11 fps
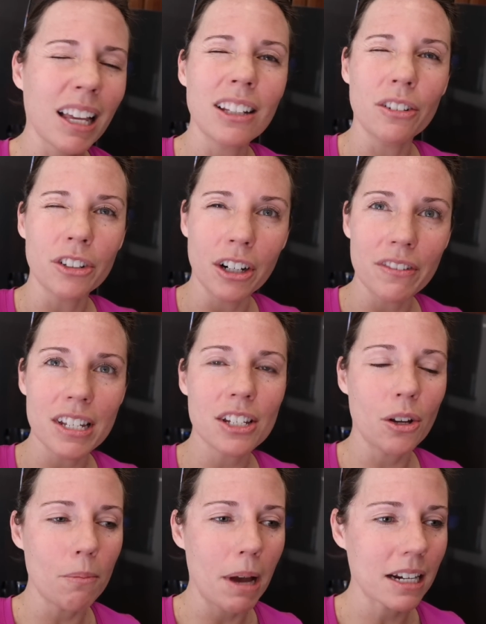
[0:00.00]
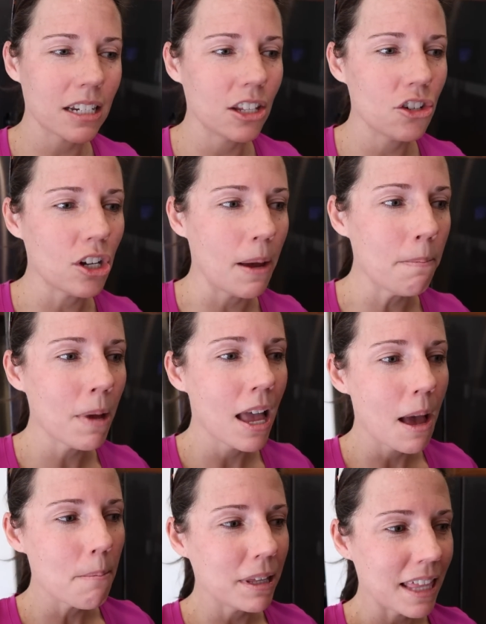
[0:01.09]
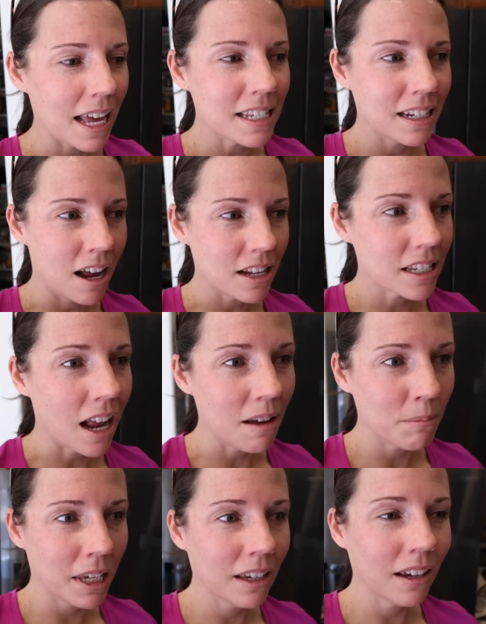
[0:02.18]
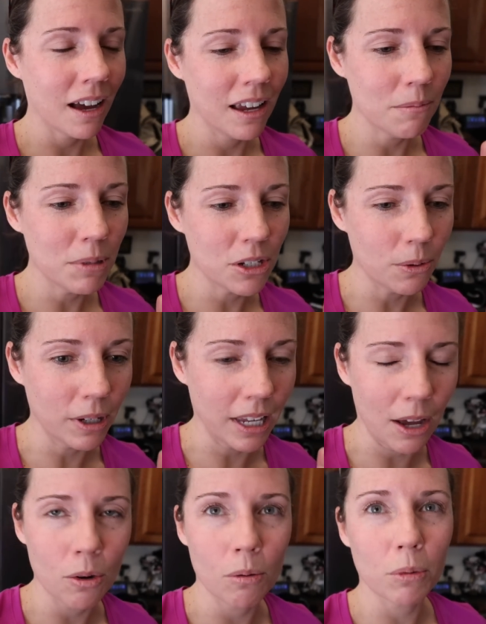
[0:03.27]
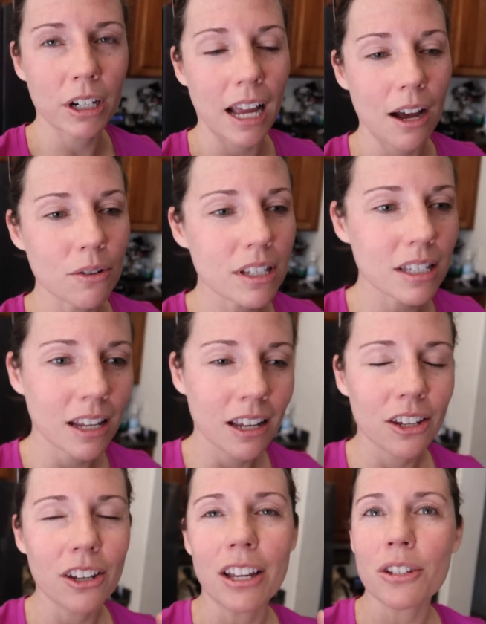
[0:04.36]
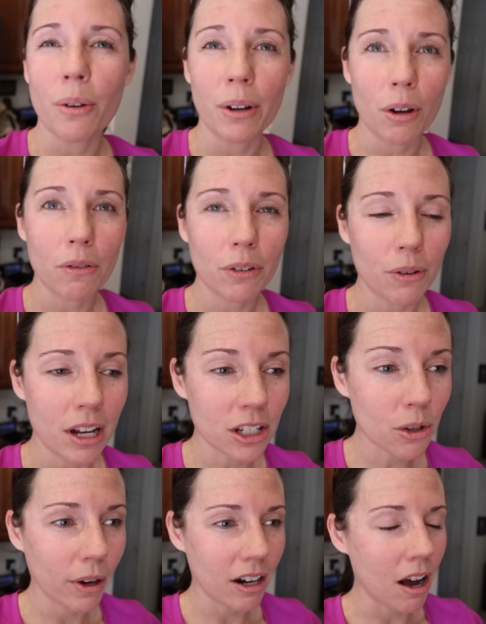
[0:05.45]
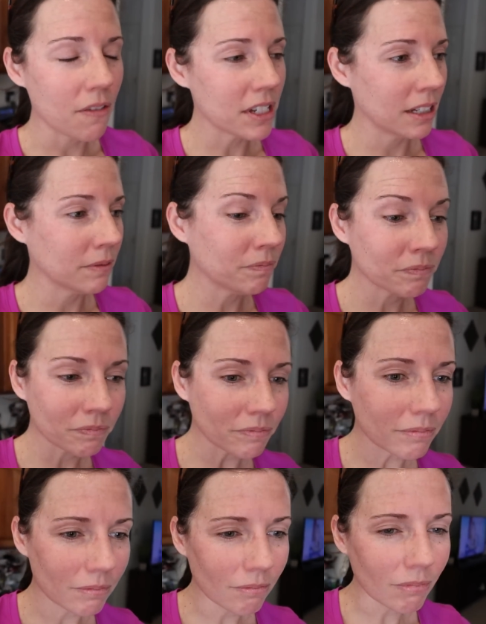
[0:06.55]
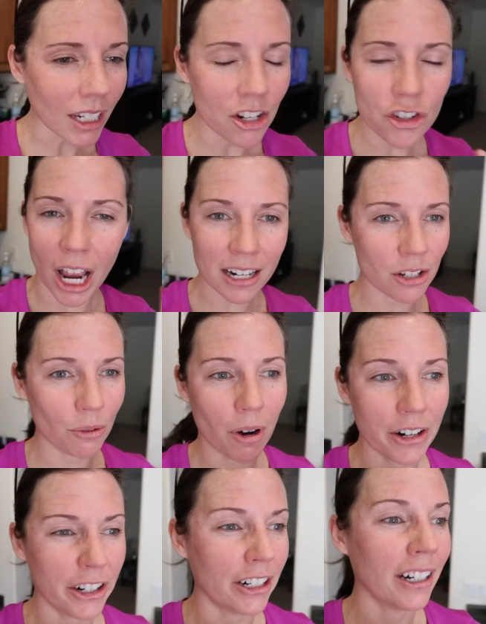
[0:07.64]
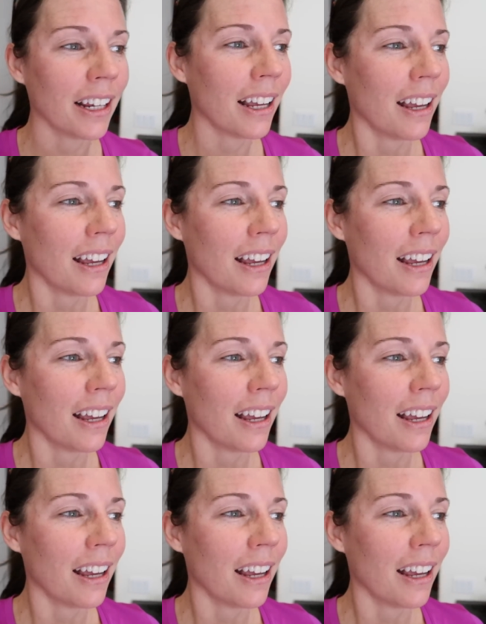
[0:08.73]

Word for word: a little nervous to go back to the gym, but that did not stop me. I have been doing at home workouts. You guys know I go for runs quite often. Jack's a runner.